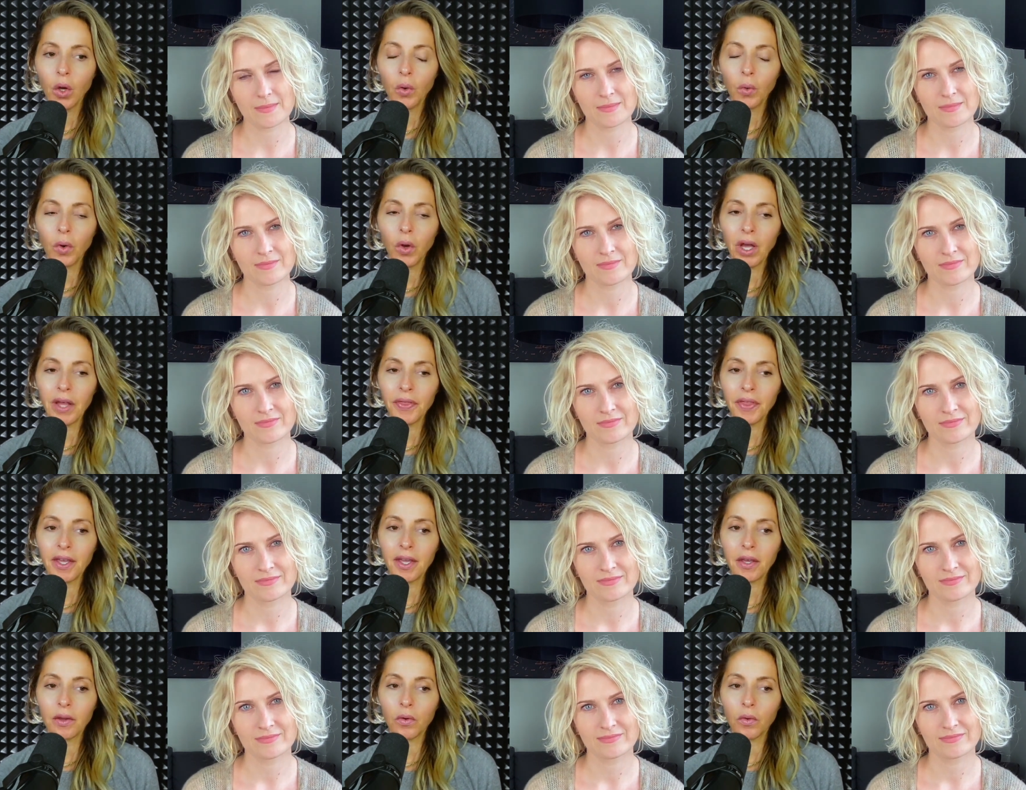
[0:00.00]
Speaker 1: well i
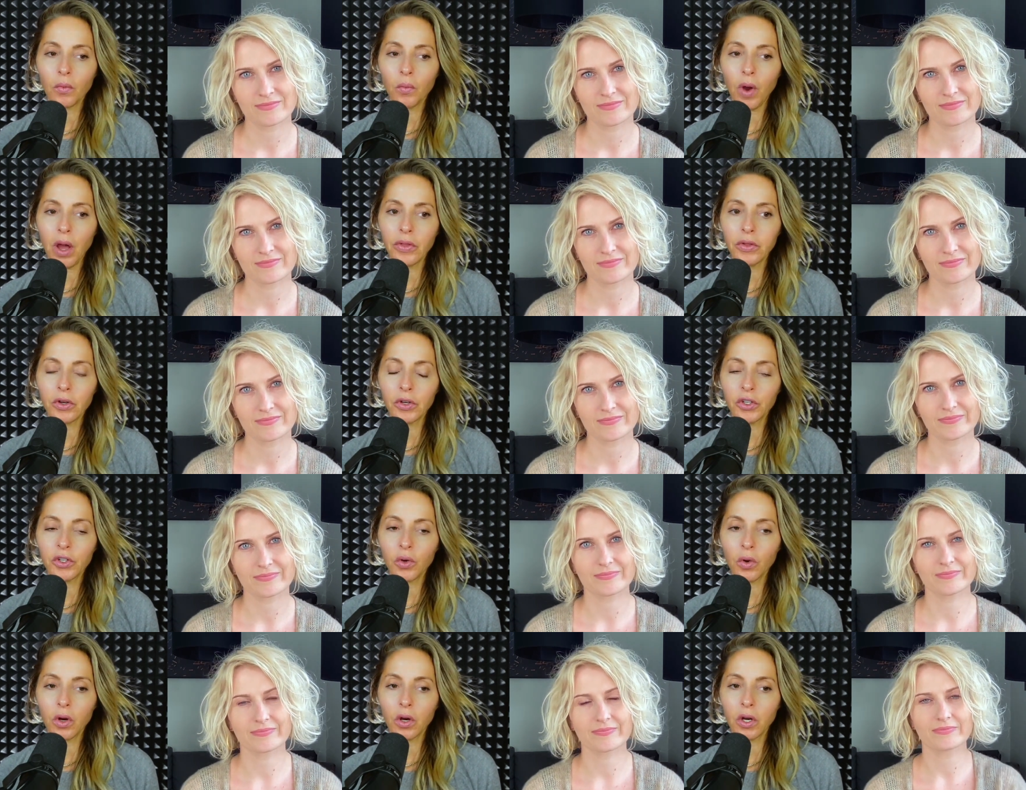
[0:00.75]
think whether
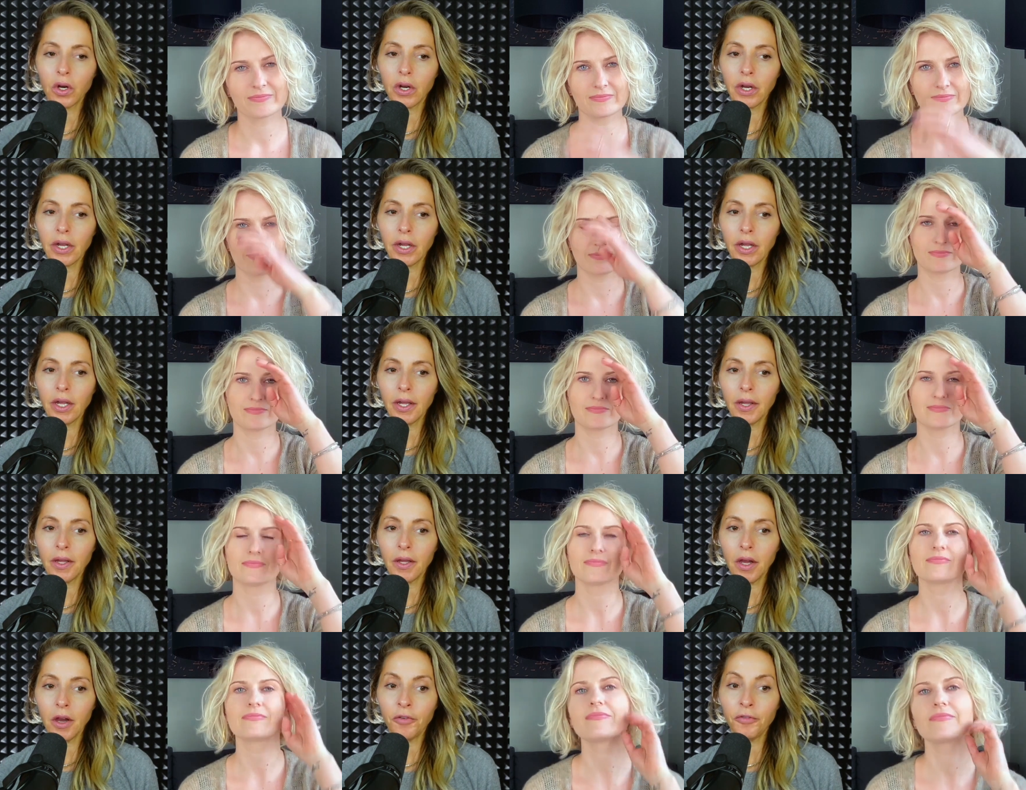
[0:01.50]
you're
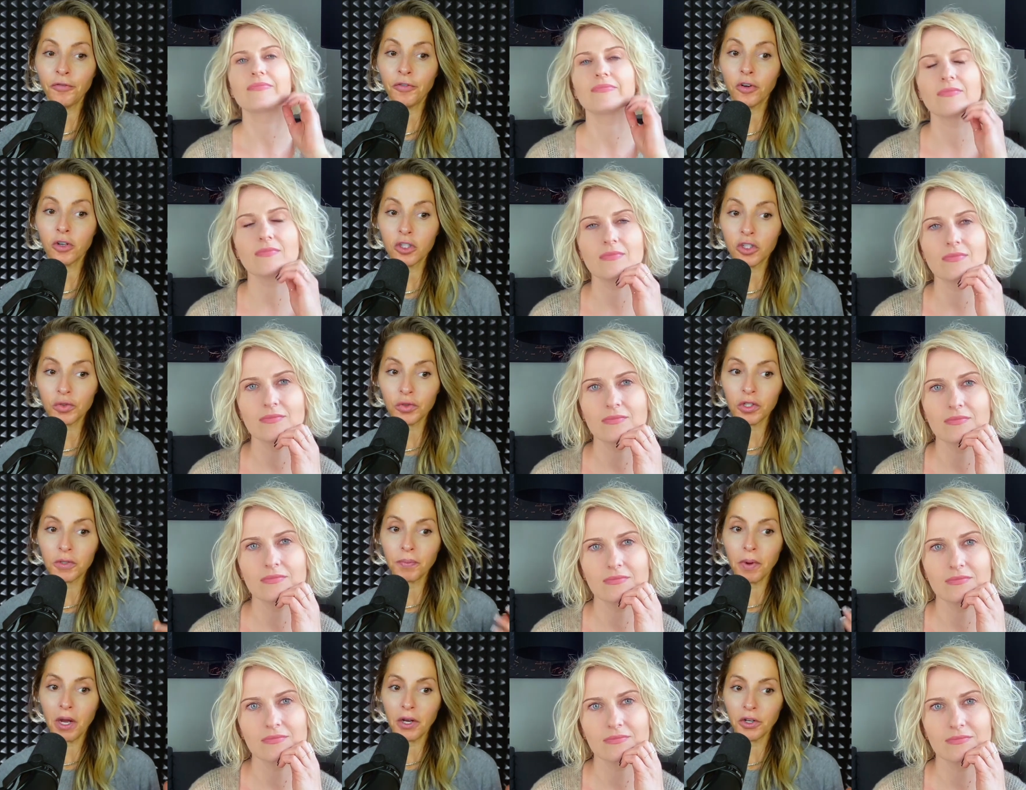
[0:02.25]
a first
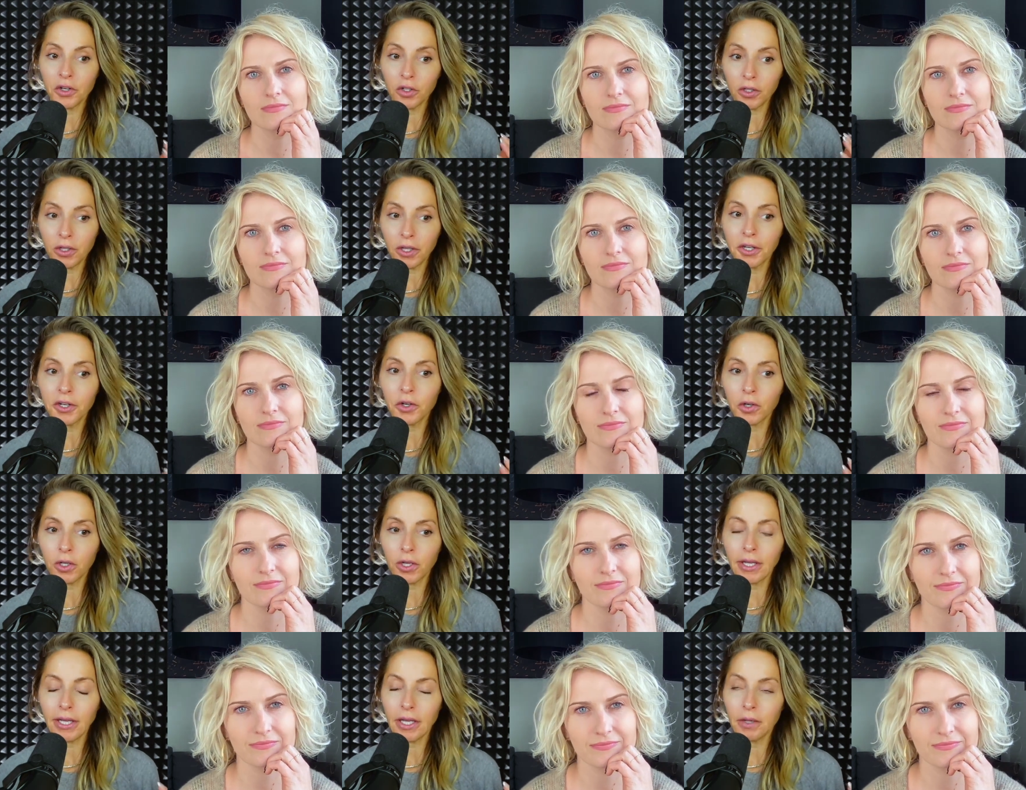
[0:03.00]
responder
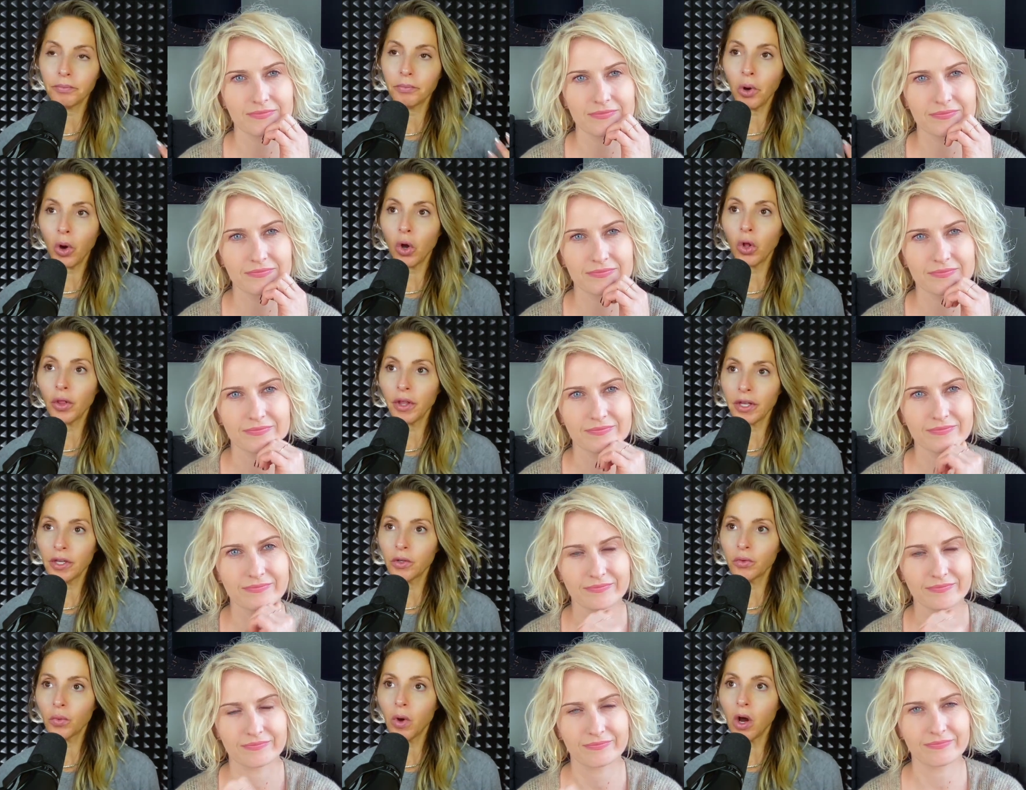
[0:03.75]
literally in
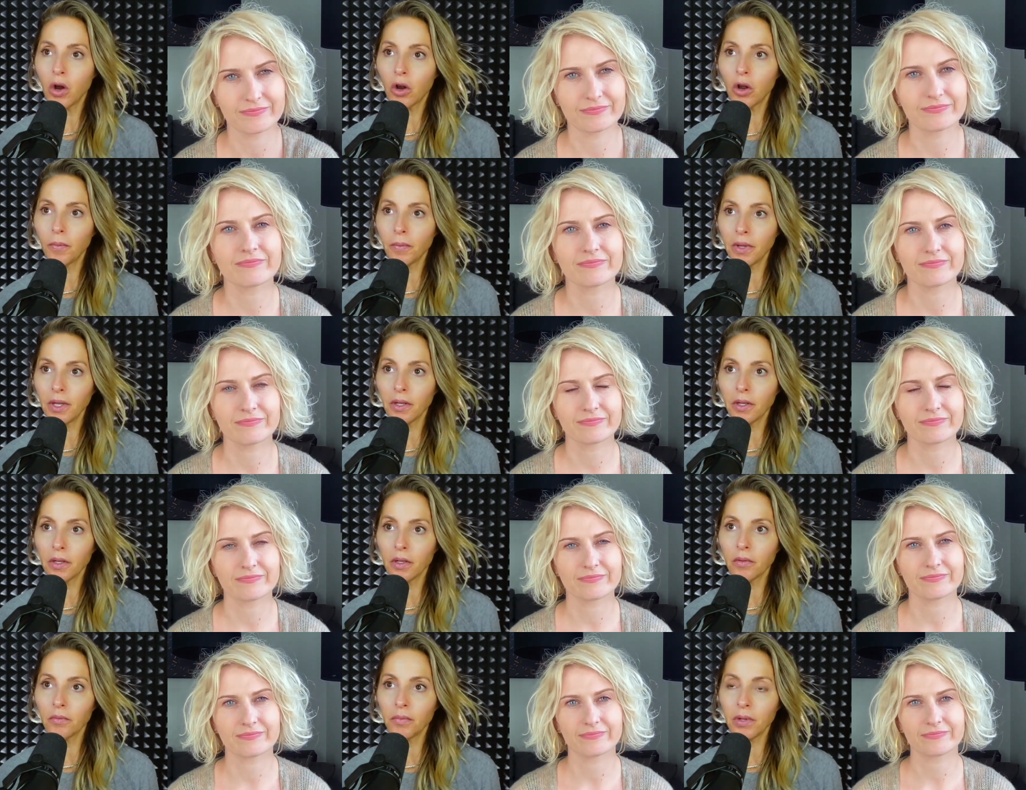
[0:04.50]
Poland
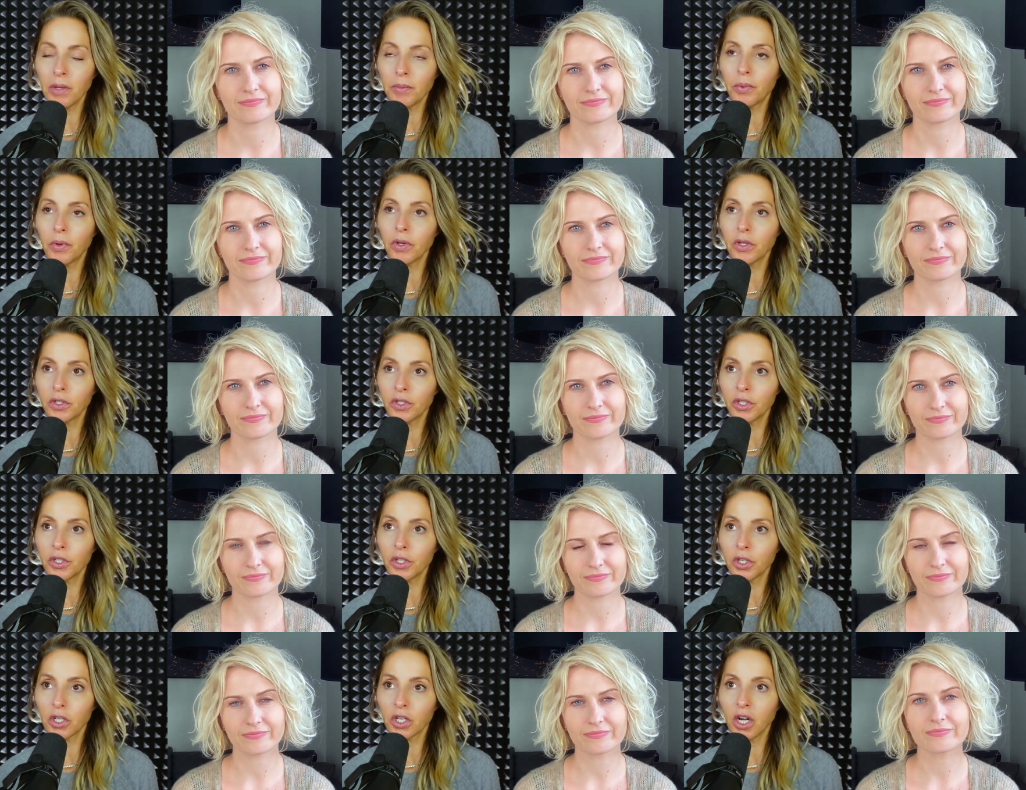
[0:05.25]
welcoming people into
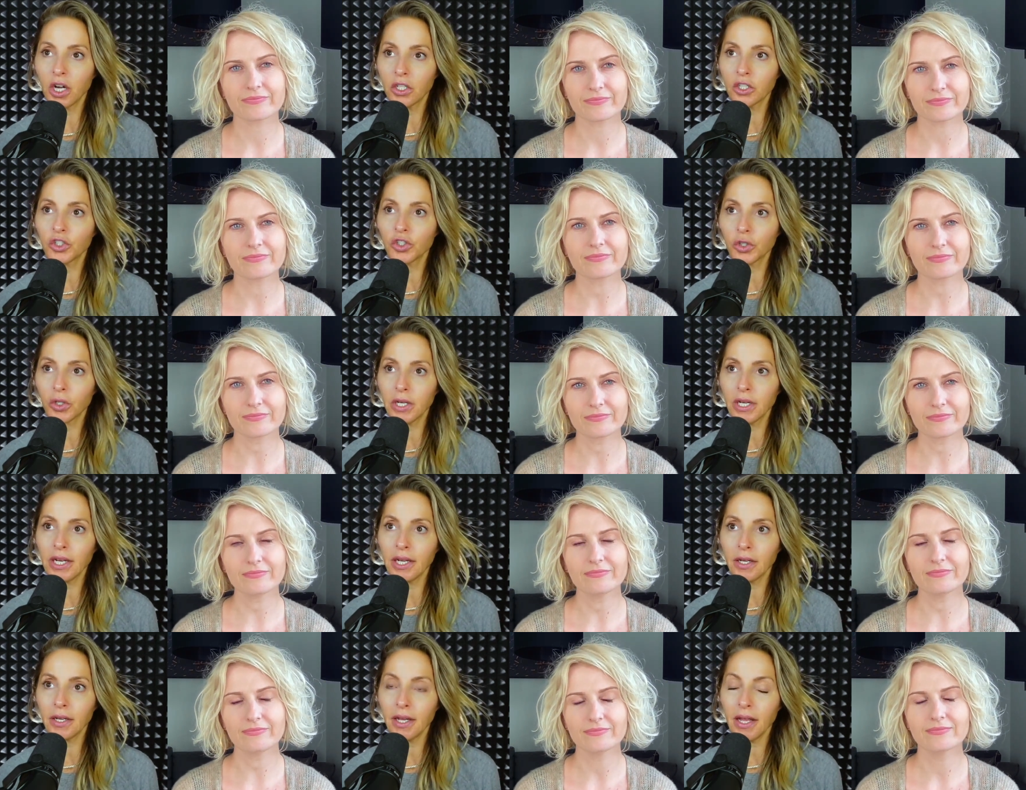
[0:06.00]
your
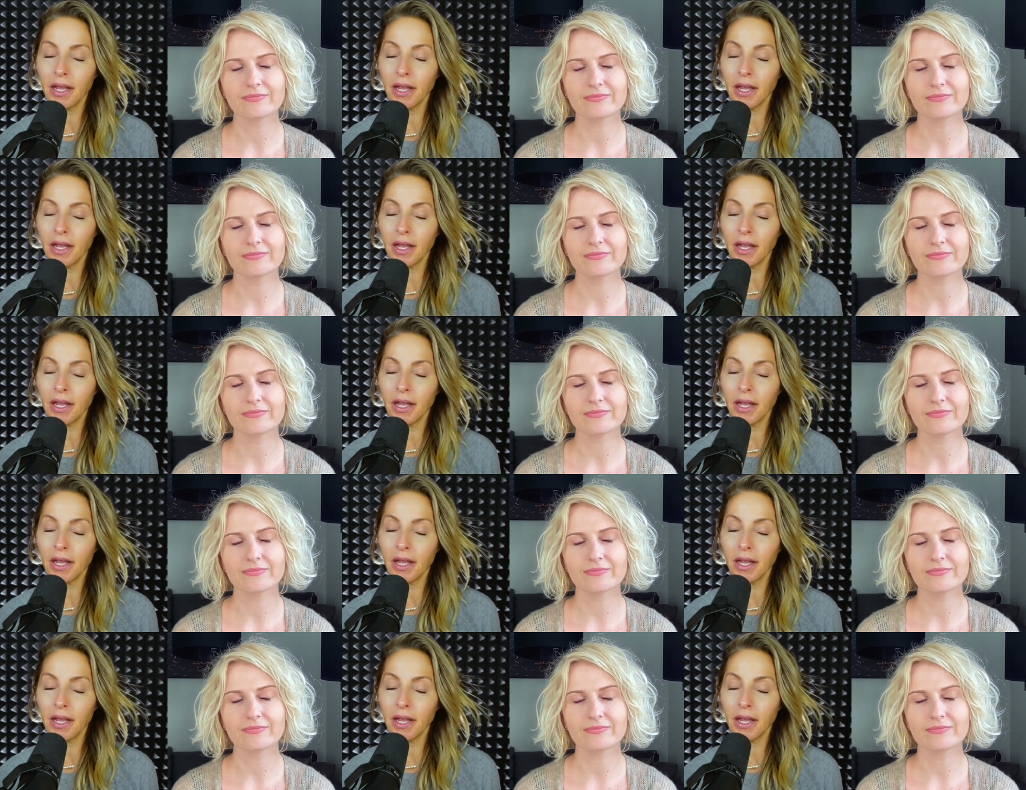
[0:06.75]
country and